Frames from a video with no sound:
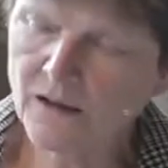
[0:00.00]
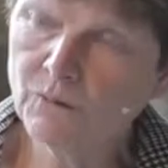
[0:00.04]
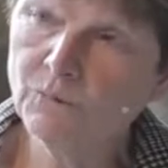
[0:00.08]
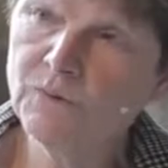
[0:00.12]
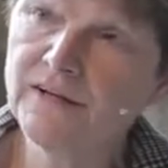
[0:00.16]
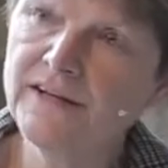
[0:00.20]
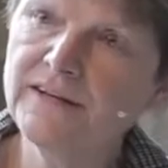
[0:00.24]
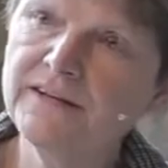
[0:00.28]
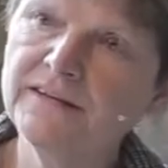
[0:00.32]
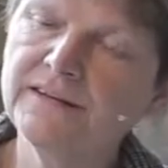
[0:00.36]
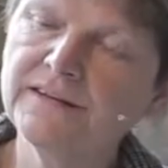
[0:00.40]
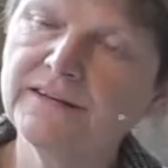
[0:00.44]

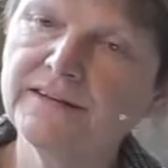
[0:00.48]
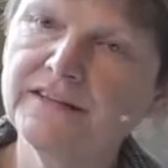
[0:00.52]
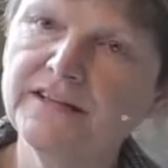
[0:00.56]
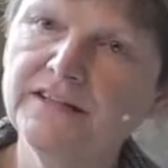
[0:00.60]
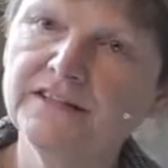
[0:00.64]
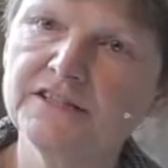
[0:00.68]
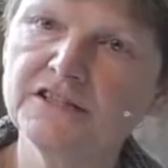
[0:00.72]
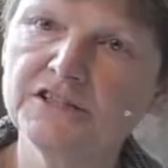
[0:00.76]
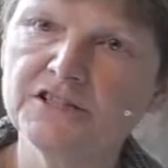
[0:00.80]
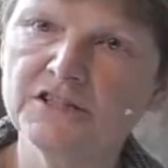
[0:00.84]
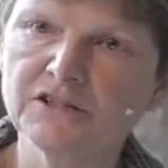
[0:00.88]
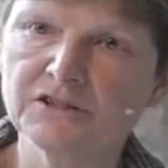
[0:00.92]
We didn't see
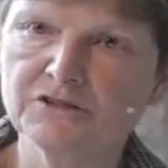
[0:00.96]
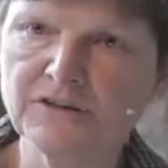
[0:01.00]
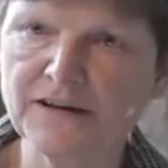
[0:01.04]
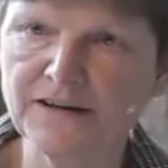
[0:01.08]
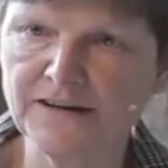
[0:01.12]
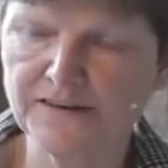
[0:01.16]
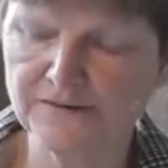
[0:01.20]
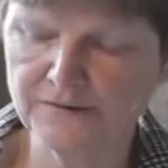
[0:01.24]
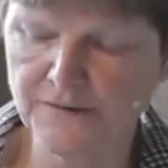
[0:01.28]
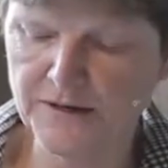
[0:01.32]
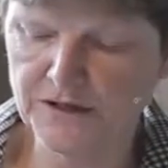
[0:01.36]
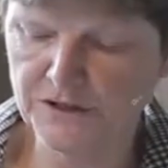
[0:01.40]
digital
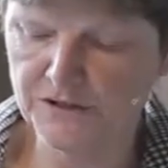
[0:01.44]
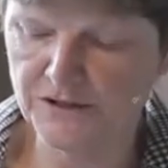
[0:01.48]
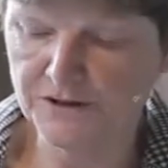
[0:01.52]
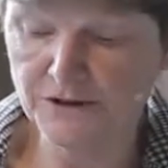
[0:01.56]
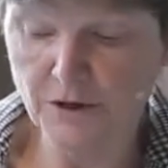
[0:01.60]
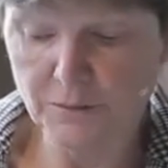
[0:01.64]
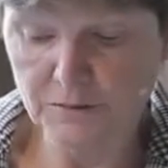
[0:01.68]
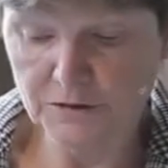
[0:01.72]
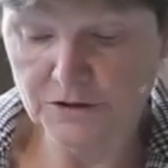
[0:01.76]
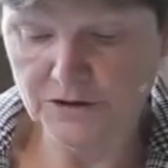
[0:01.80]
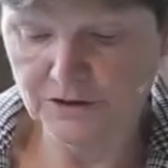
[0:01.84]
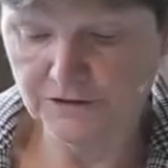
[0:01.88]
transformation as
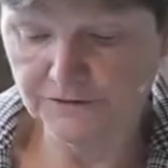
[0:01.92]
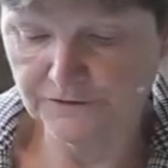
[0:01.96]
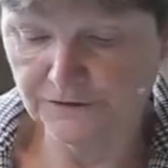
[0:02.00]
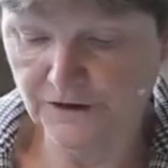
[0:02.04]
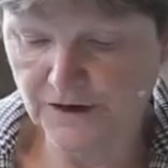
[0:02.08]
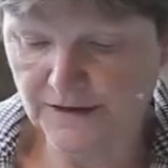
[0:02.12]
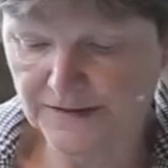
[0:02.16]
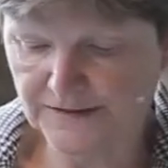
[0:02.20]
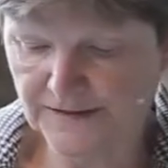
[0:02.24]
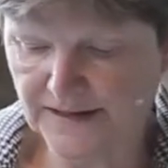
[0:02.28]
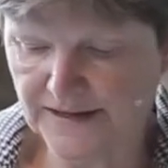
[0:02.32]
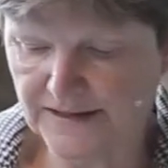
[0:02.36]
optional for
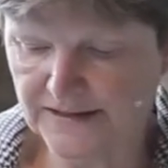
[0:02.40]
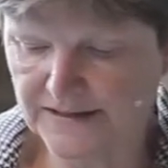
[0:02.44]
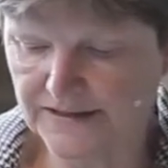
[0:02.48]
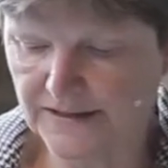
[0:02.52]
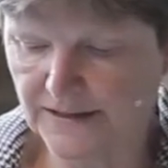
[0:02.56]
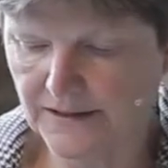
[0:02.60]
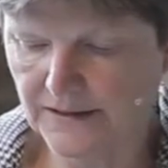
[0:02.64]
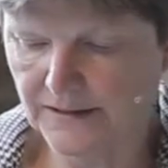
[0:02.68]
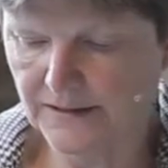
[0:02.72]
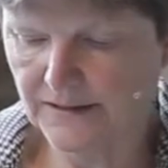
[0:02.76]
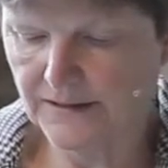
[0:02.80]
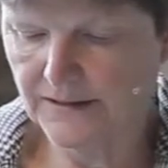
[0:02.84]
our
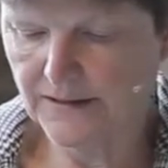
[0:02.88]
sector.